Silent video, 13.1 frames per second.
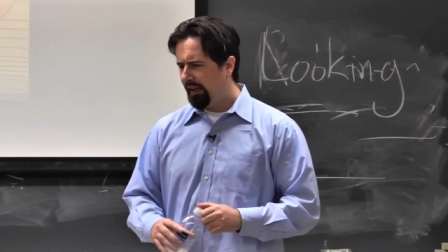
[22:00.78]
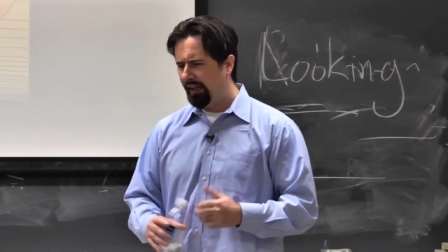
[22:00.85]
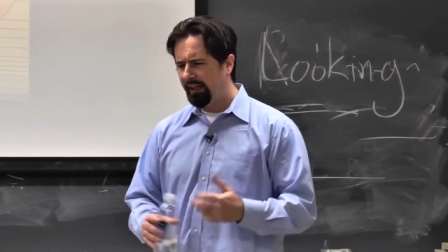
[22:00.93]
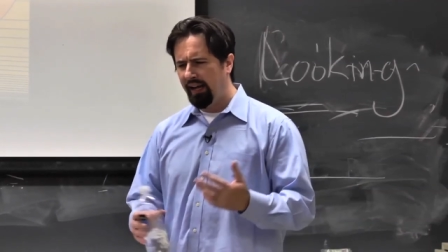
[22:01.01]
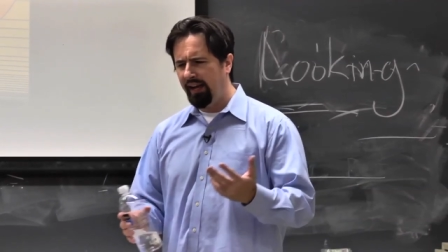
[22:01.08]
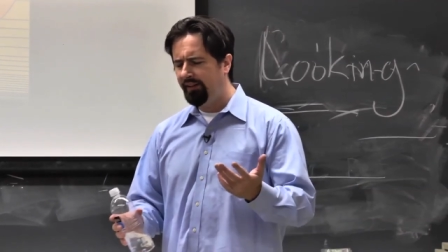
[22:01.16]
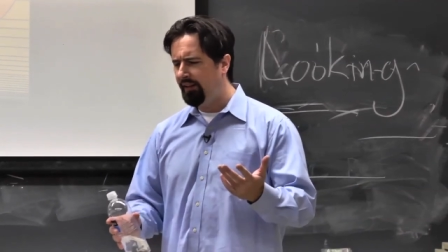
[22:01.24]
In
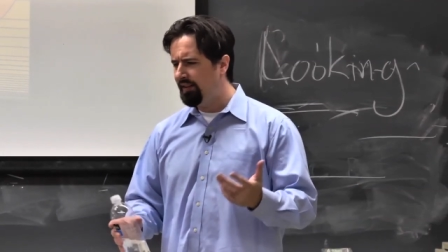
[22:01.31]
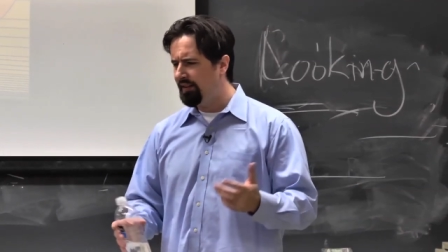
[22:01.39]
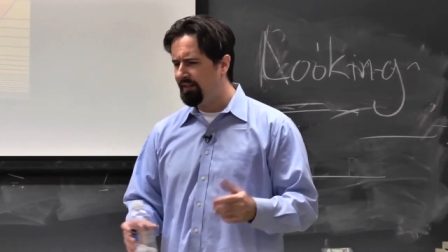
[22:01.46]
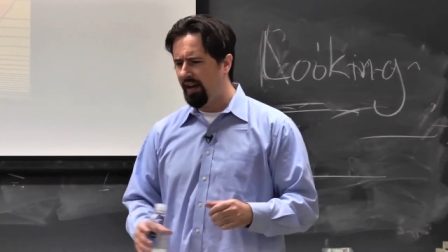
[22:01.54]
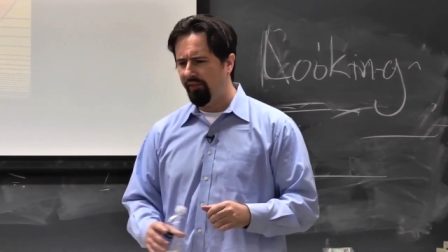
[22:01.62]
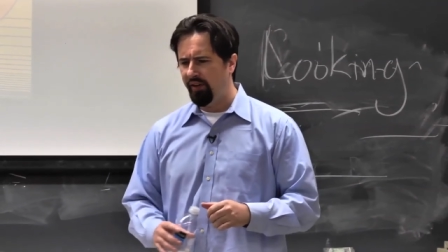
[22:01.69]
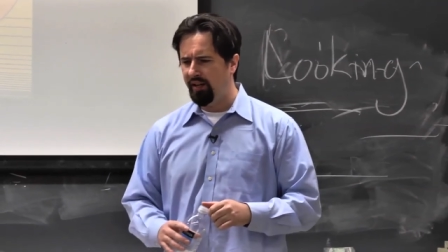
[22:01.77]

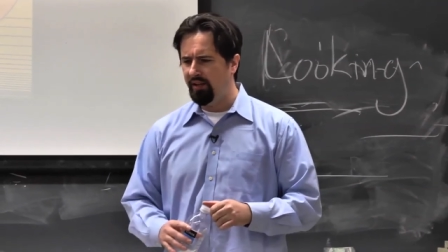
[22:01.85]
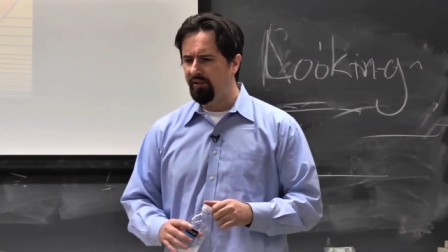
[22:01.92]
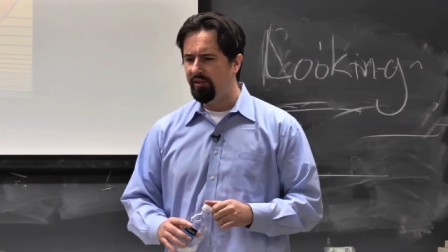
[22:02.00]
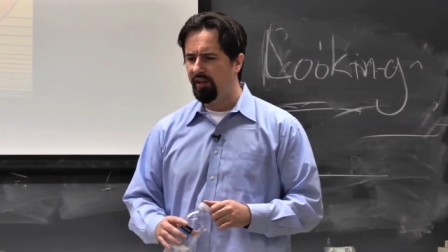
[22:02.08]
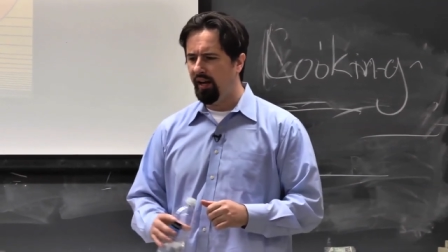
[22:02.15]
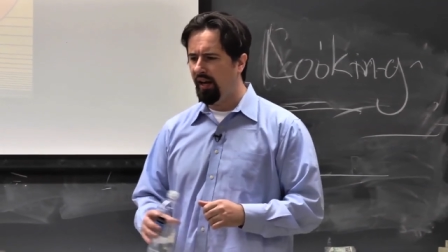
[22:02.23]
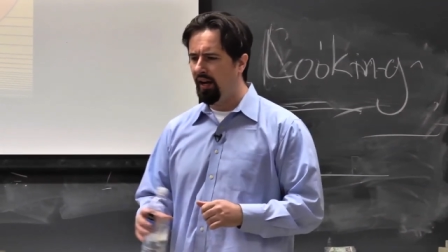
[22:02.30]

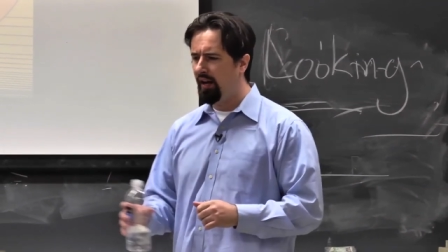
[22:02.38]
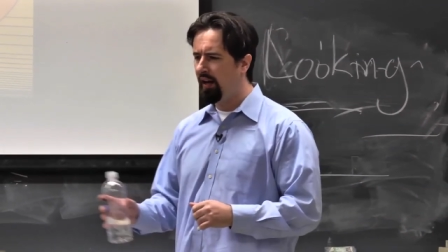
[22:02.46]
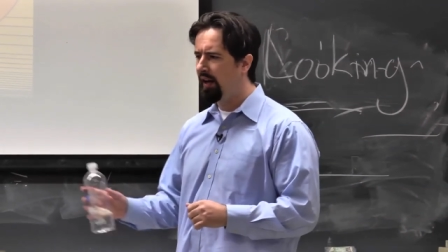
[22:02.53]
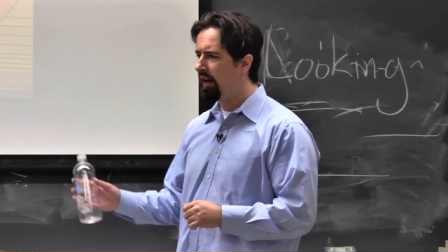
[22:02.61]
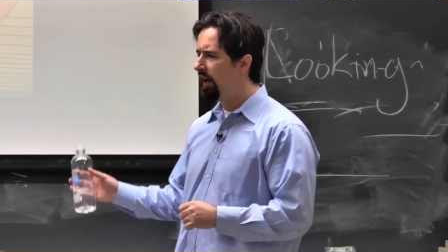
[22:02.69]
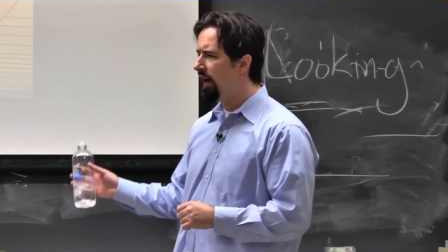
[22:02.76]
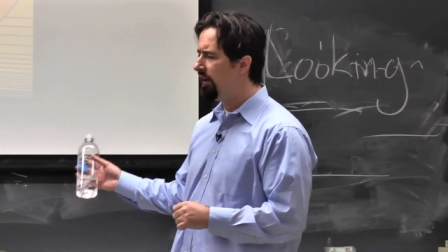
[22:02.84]
1970s,
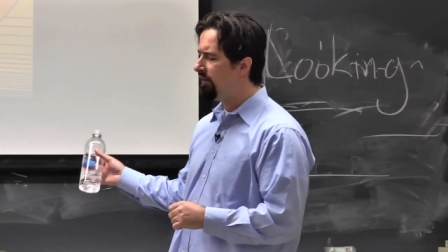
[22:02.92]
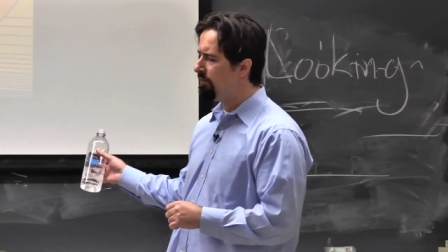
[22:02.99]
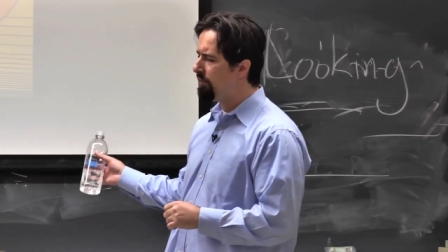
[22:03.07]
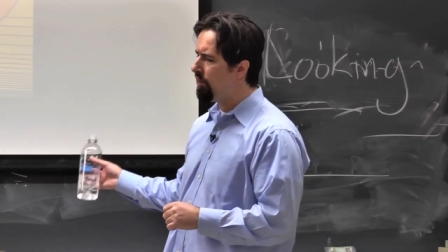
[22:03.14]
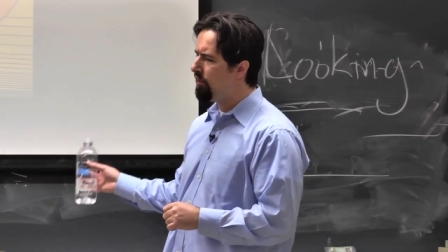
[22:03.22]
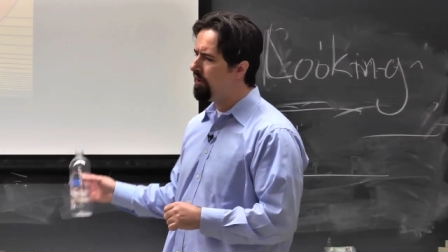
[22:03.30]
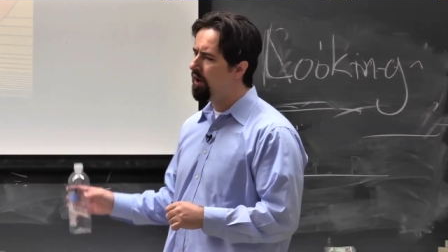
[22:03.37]
uh, Ed
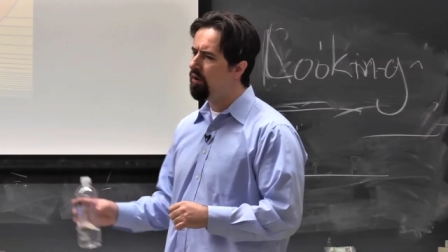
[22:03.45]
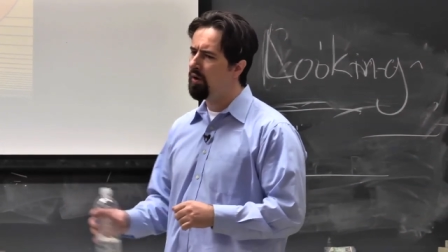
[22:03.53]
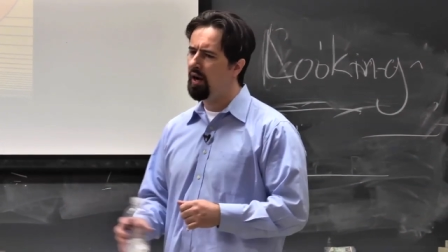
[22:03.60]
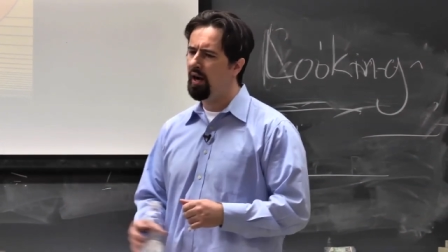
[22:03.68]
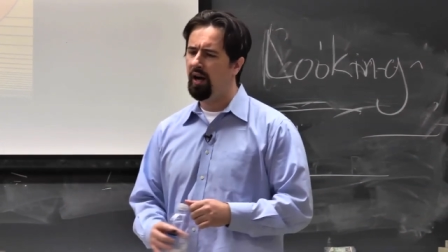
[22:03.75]
DeBono